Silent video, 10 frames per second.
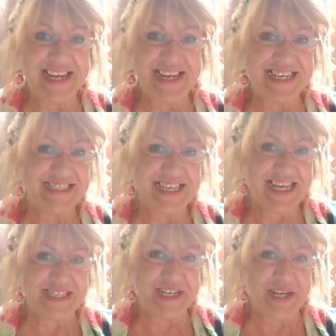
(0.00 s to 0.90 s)
it because I
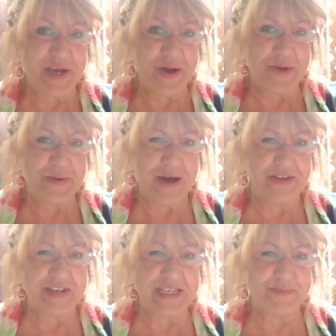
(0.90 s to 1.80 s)
get to go
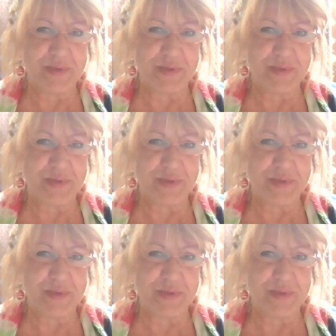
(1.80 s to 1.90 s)
on these